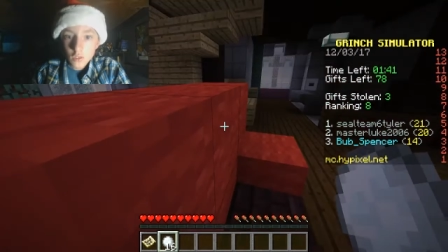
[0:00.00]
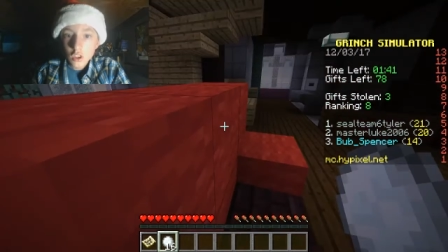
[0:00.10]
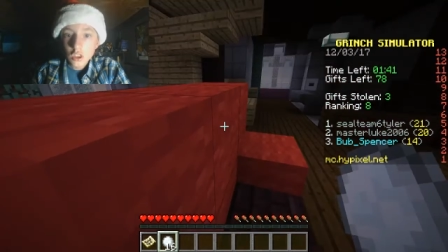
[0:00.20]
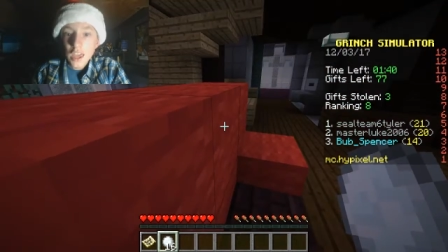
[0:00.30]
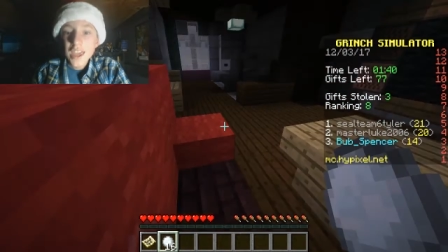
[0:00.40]

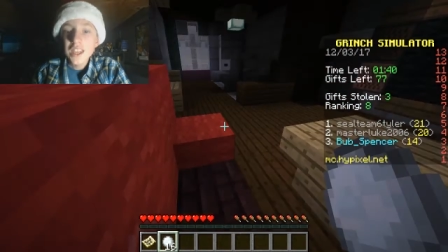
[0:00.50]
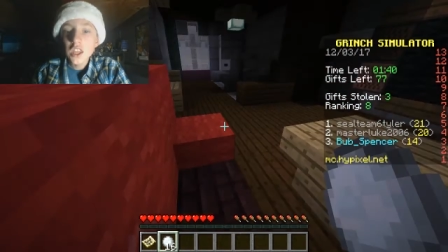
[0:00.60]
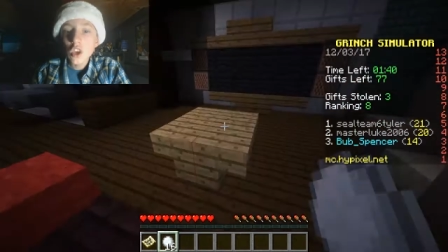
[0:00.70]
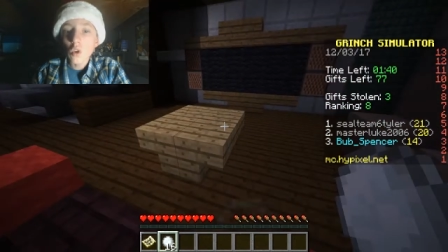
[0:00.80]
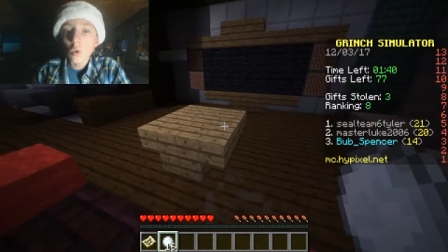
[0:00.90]
Thank
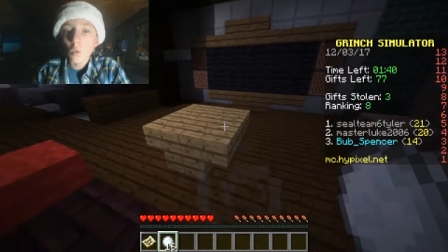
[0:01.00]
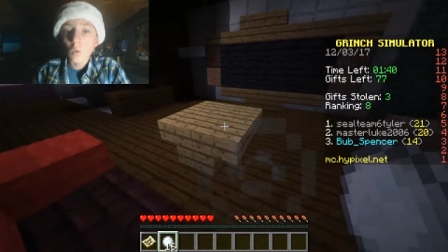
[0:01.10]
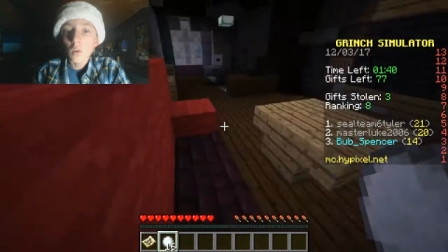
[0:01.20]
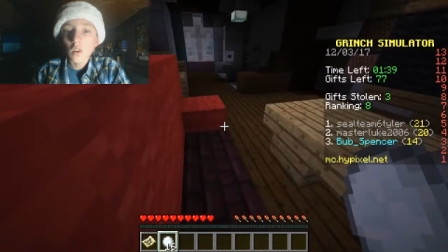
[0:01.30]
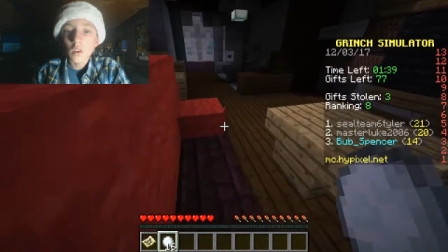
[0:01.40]
you.
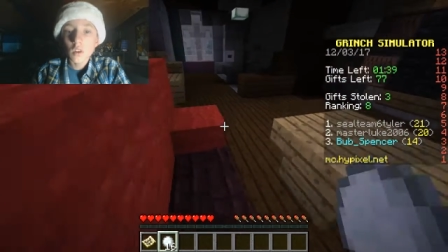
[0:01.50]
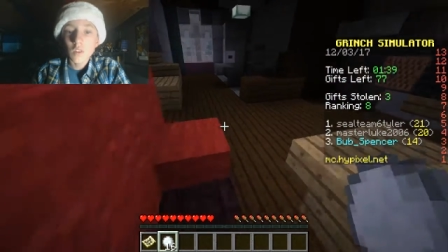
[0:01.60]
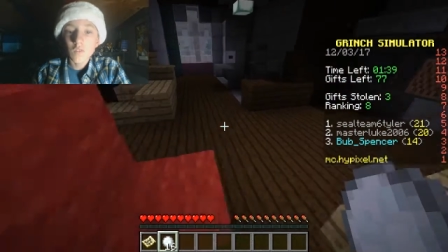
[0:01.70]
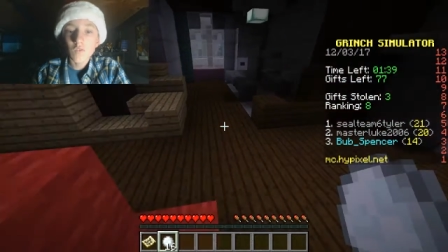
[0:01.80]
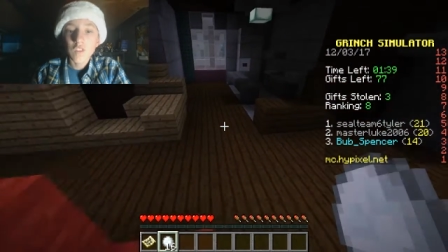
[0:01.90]

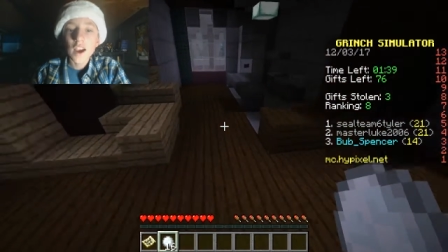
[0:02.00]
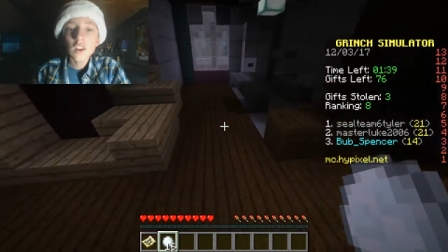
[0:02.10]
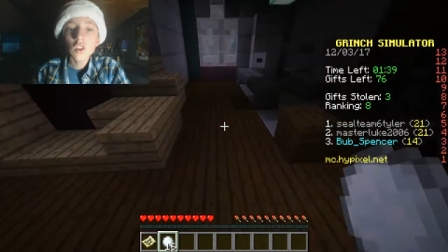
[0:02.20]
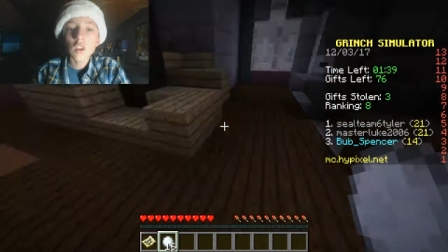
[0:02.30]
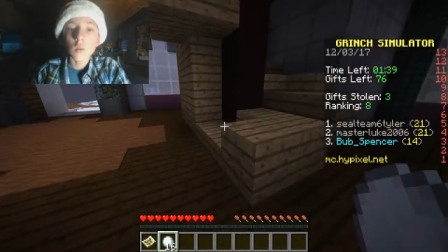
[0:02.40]

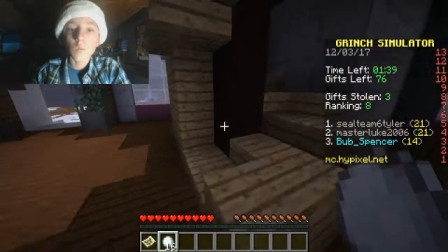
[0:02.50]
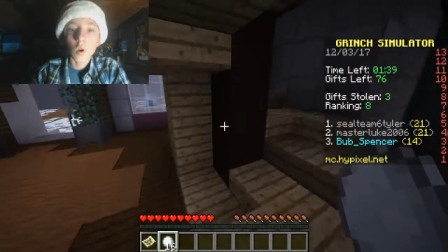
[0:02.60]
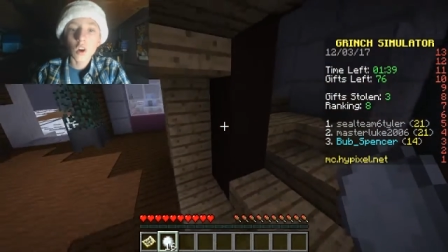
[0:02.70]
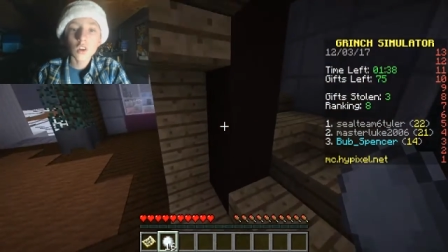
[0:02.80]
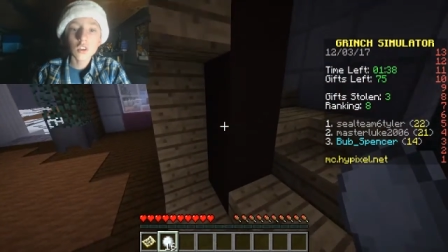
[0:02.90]
Finally it
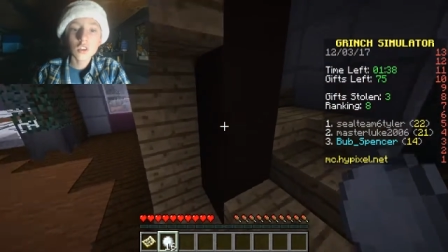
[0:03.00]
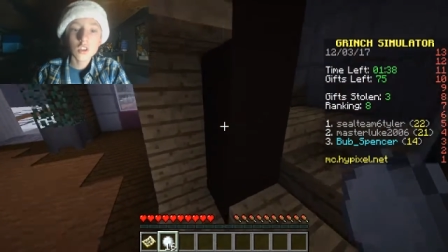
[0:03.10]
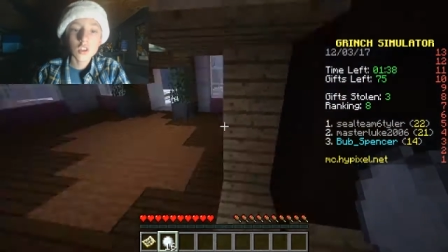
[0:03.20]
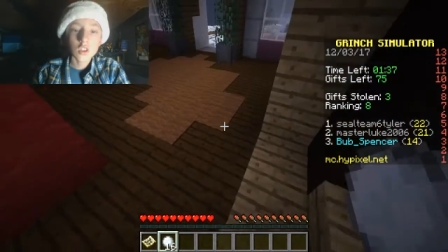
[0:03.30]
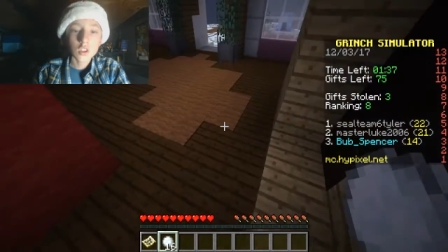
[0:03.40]

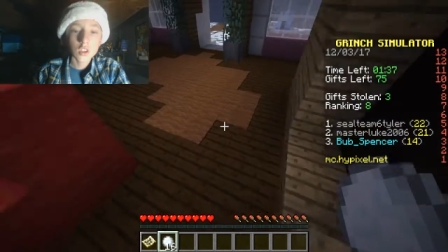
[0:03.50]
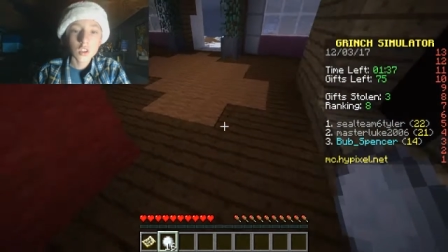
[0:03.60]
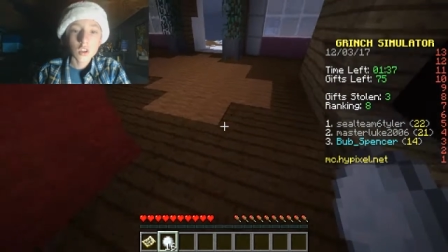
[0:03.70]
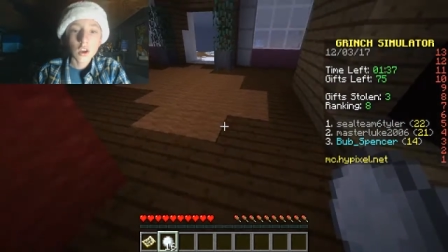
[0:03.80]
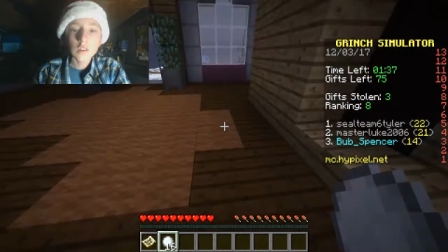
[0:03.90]
works.
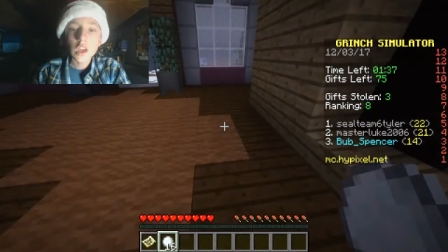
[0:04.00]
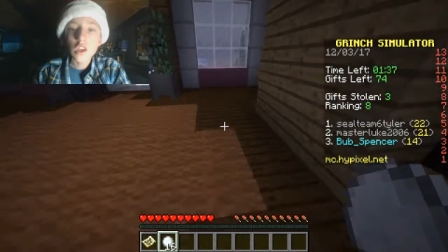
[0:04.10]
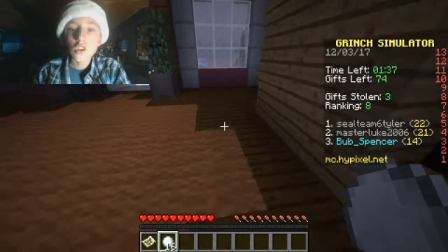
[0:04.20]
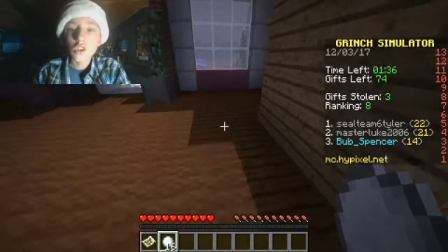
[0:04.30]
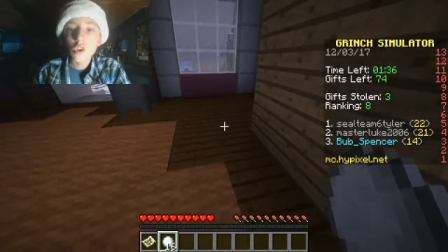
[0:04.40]
I'm getting
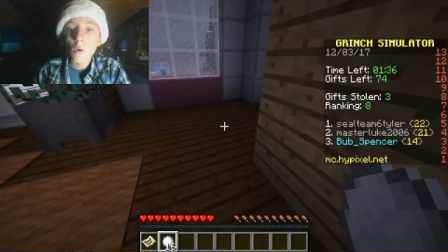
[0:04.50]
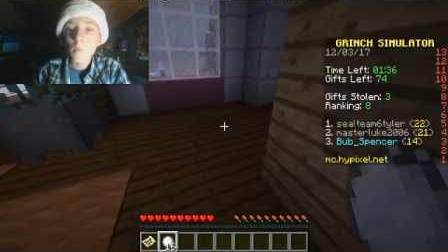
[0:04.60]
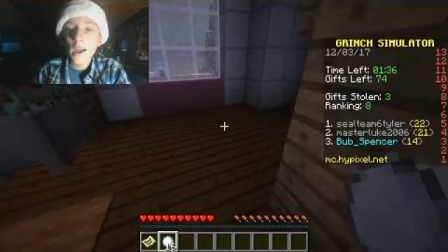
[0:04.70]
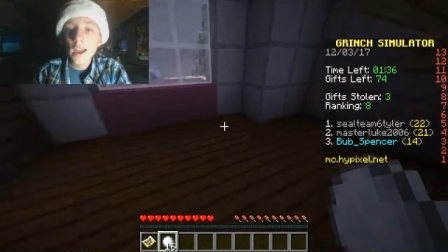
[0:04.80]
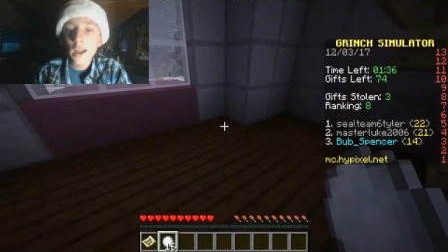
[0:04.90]
so
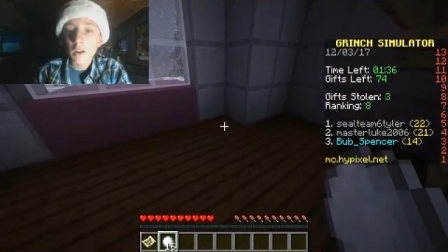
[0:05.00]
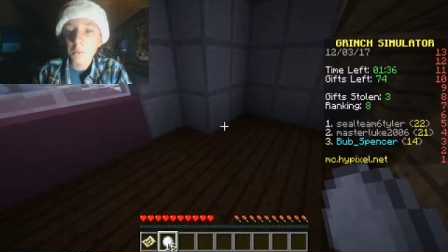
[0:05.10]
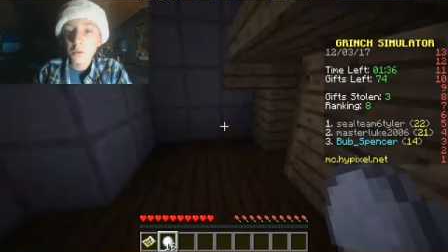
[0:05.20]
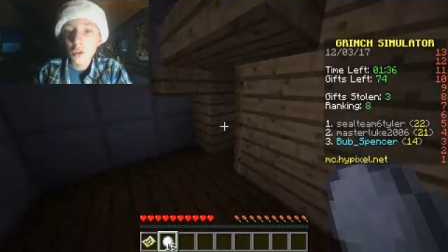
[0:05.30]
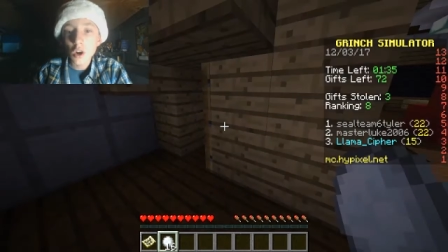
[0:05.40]
mad. I'm
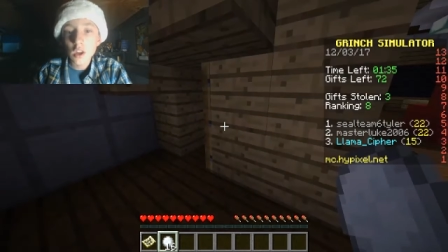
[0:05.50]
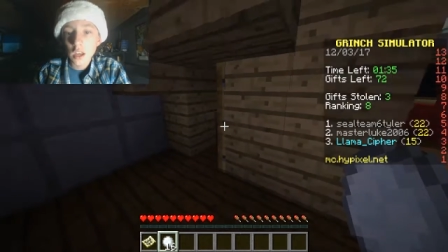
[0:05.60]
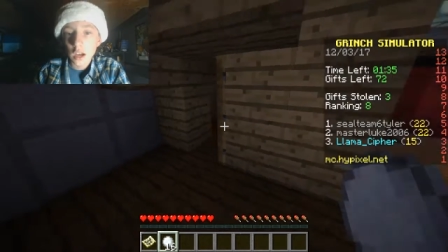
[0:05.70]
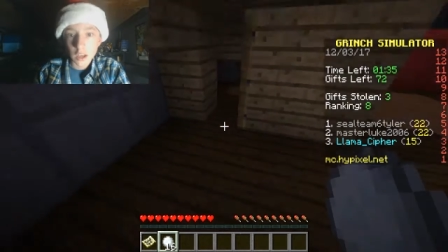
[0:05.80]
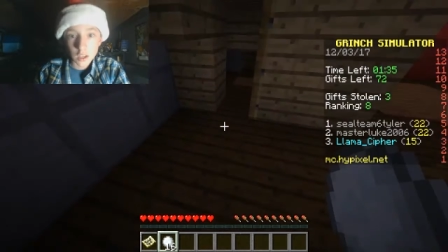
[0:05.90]
sorry,
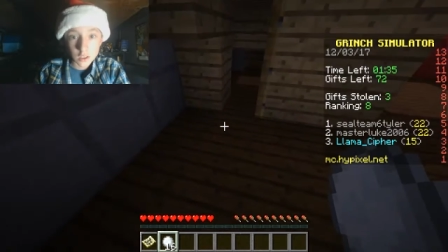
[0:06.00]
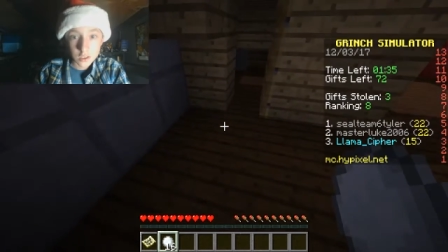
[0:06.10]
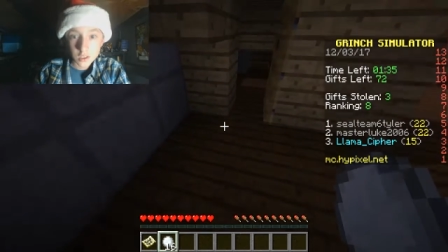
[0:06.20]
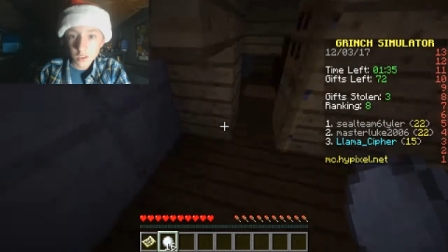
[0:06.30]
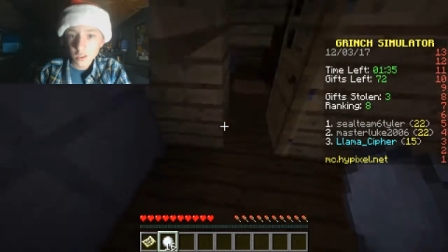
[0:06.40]
guys.